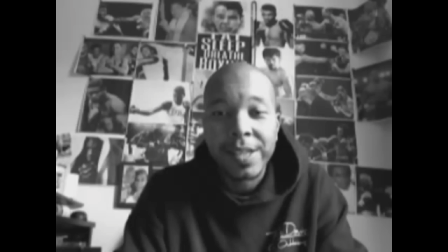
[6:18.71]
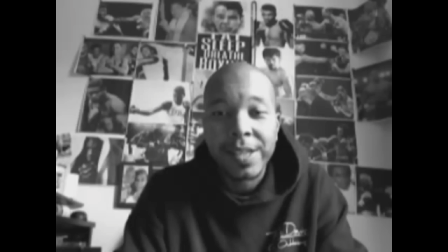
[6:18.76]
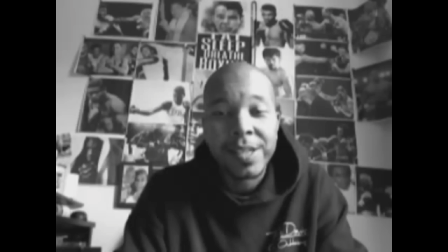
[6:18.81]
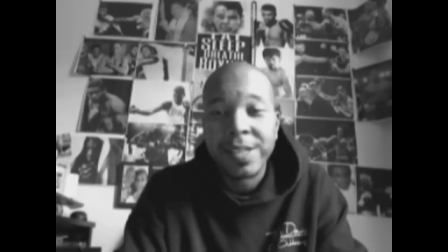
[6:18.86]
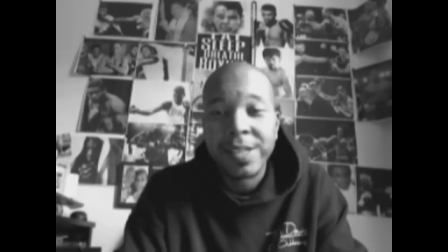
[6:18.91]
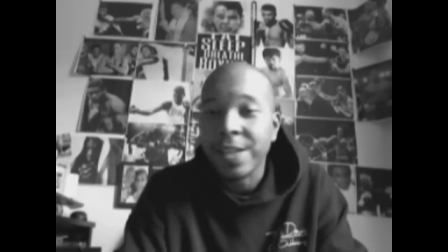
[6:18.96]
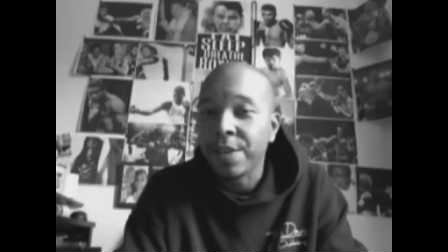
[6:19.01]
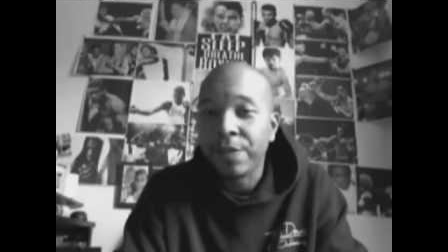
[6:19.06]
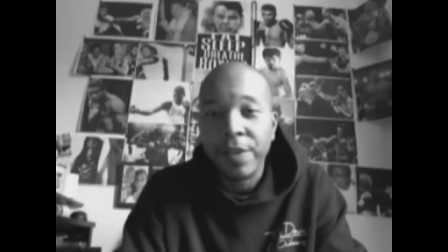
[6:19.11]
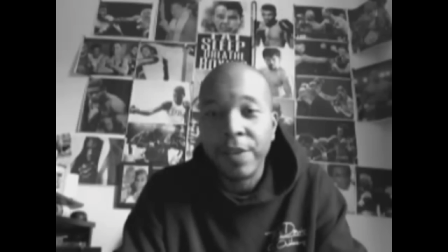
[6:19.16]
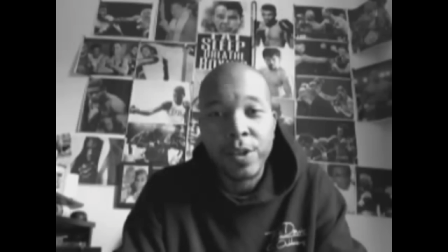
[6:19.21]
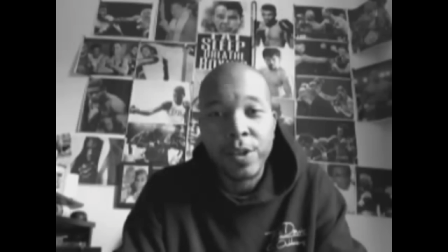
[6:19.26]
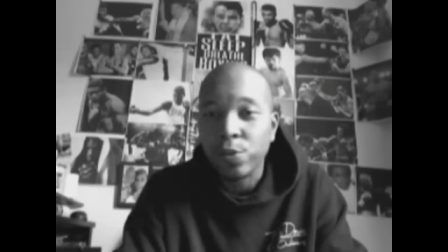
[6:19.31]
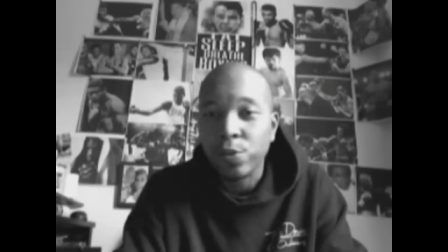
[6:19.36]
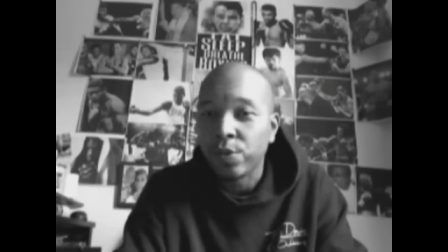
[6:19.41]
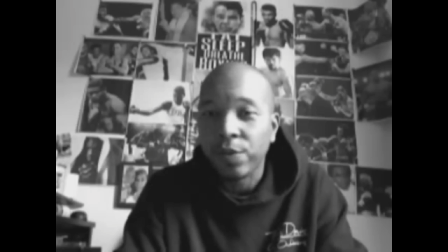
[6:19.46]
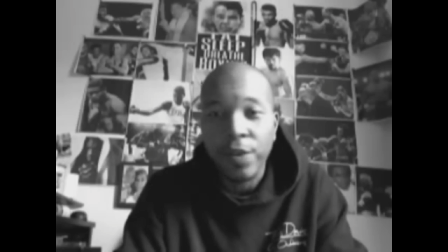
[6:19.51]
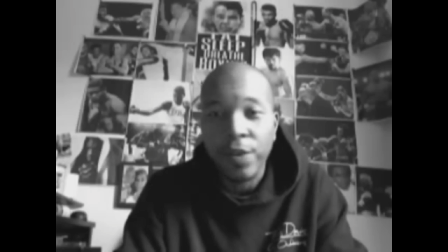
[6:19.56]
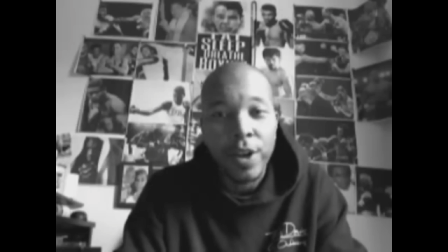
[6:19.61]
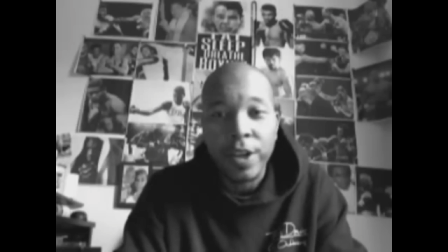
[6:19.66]
His defense
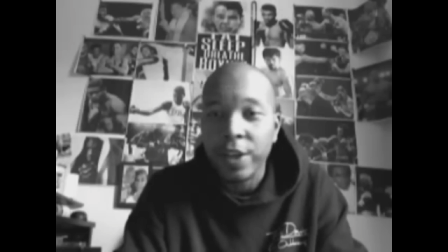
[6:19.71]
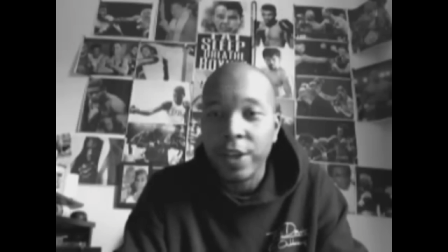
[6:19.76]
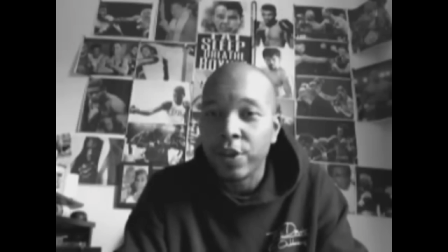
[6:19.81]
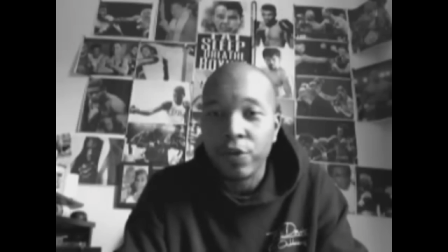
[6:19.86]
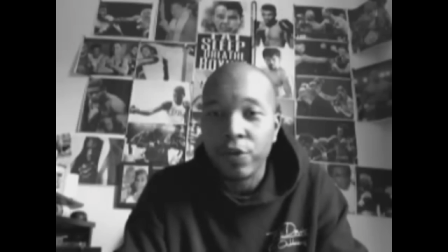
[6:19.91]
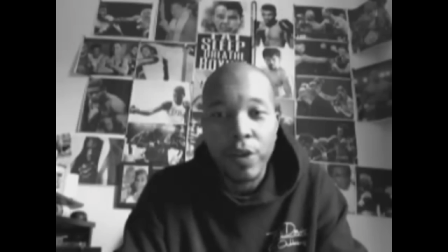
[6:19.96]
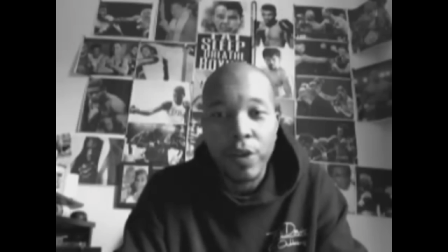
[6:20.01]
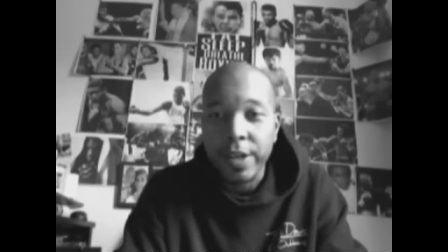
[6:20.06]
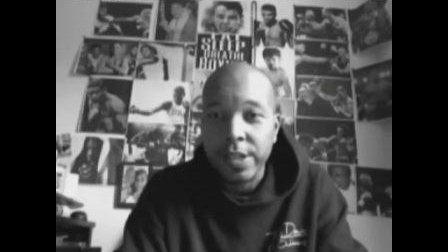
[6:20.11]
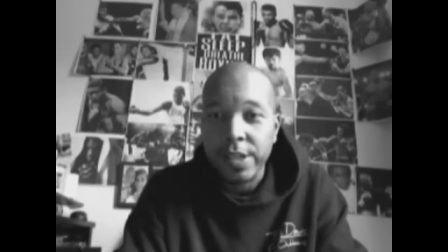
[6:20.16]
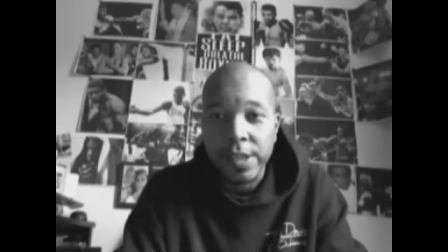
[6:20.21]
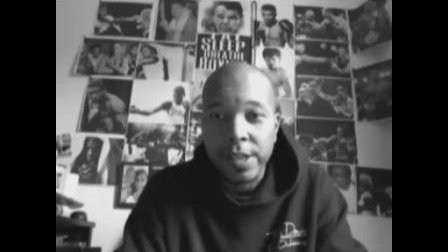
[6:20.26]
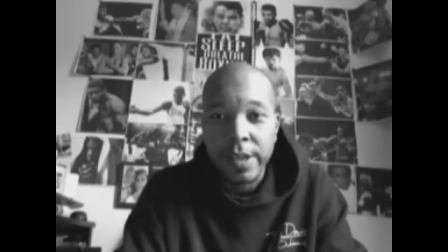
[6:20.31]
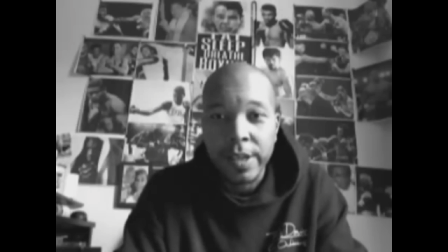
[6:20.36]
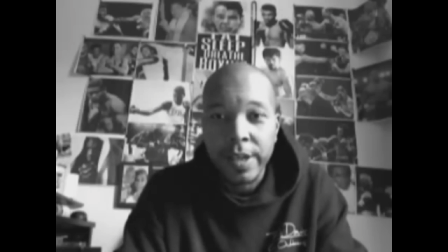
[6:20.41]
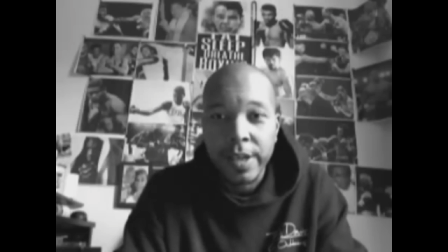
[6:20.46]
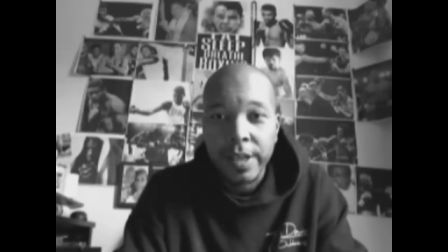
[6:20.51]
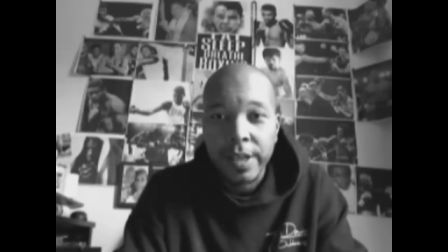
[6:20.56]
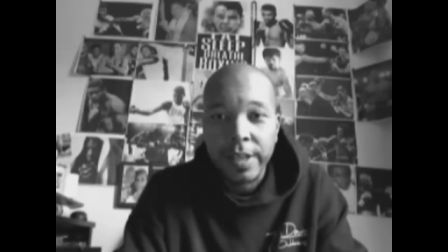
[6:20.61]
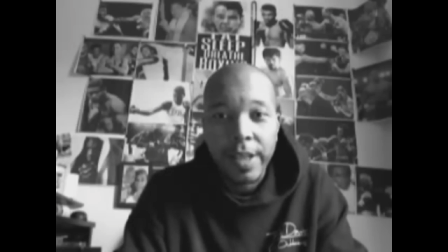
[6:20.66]
was fucking crazy.
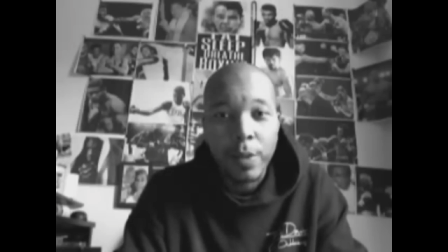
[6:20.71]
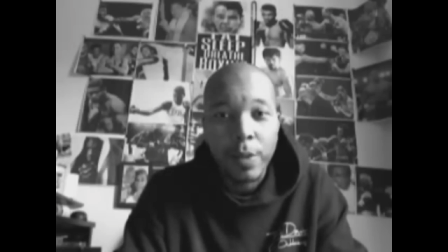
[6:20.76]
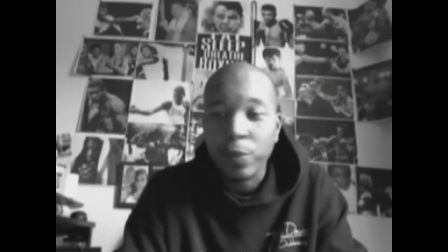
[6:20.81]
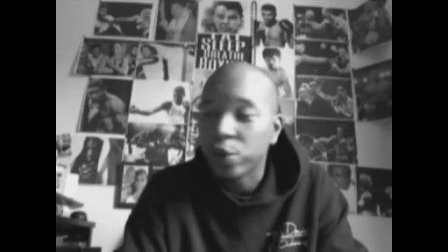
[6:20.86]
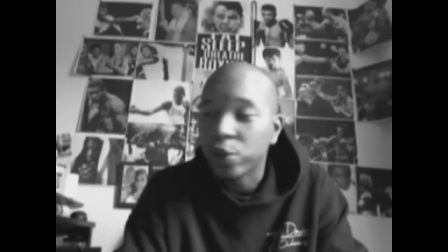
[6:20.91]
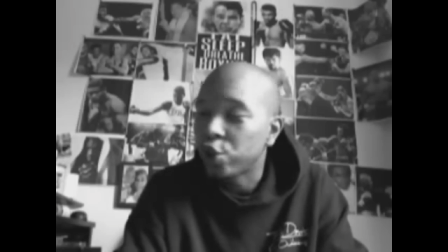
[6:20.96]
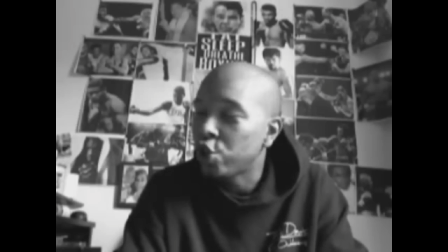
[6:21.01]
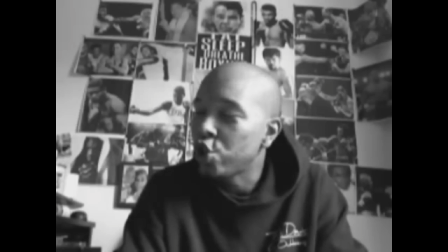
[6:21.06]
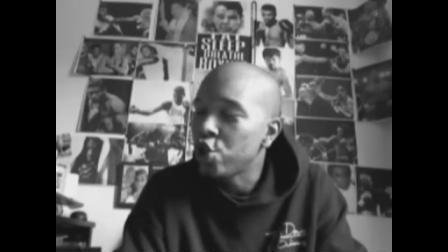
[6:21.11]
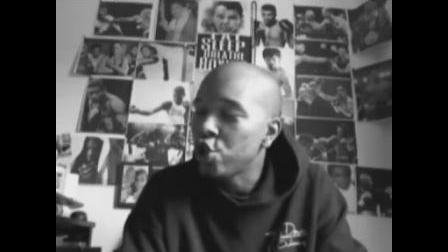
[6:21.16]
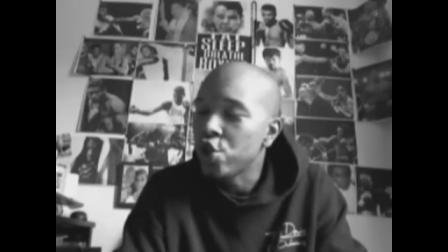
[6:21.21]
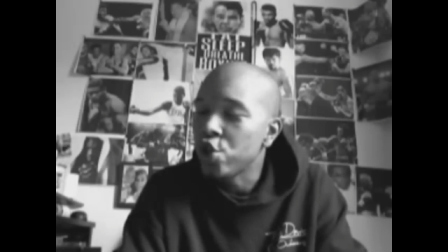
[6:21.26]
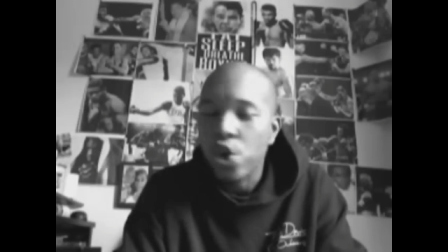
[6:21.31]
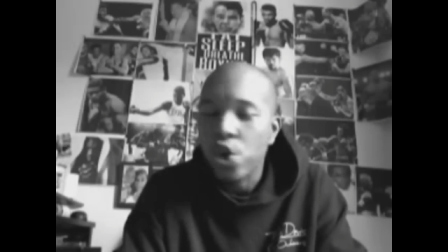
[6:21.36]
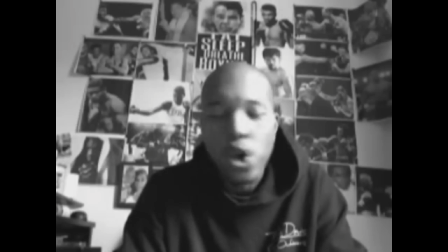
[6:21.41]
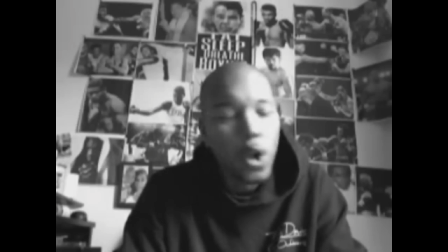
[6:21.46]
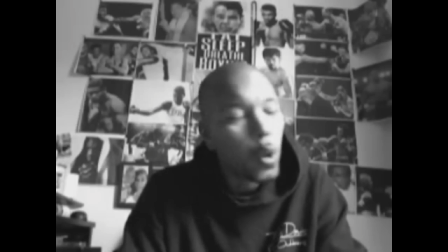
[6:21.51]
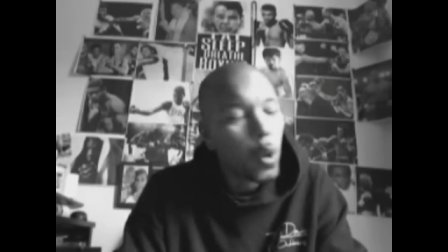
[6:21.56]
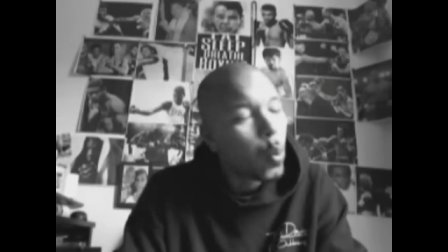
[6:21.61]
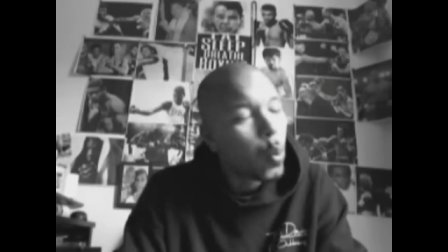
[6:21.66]
There was
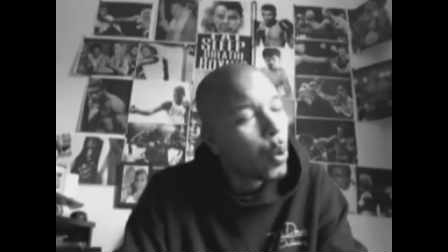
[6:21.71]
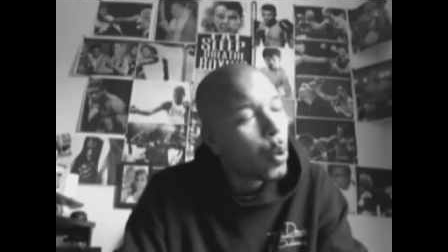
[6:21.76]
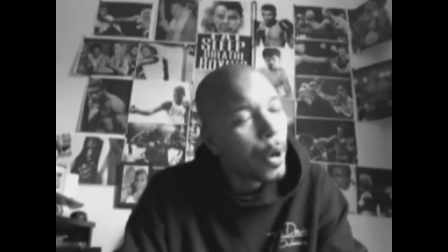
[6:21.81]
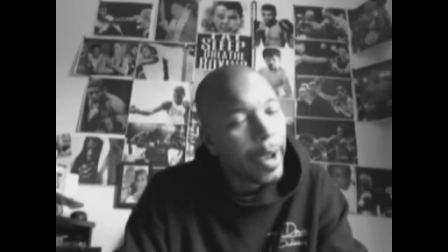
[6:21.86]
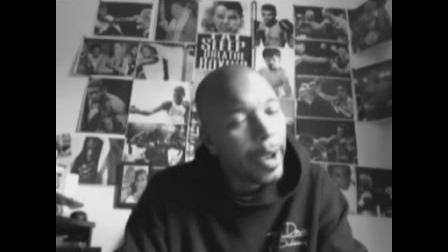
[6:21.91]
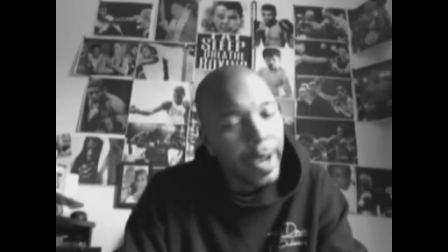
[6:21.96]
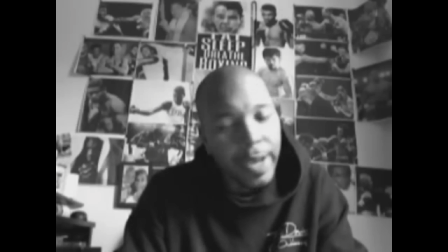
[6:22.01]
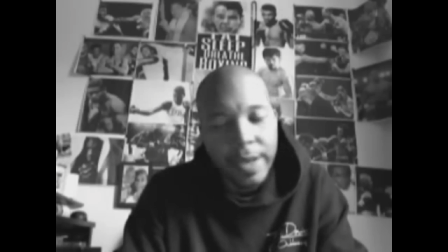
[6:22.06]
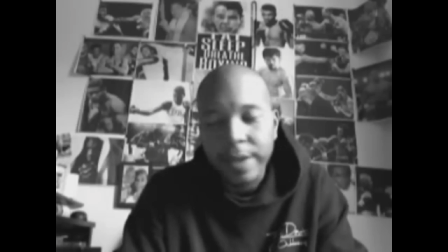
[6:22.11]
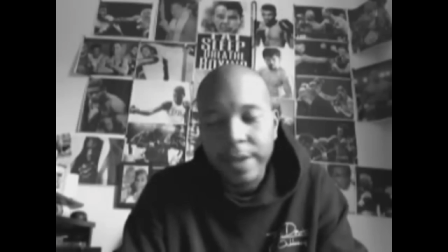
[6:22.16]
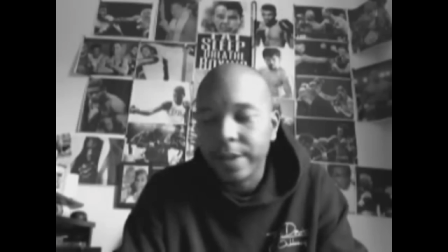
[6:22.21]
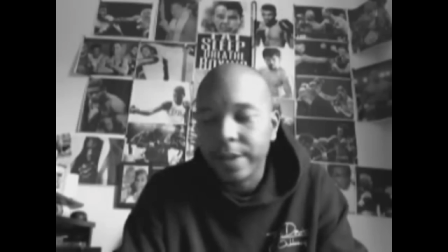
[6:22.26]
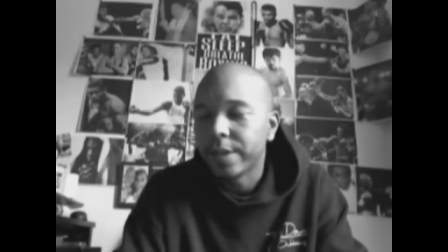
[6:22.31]
no way.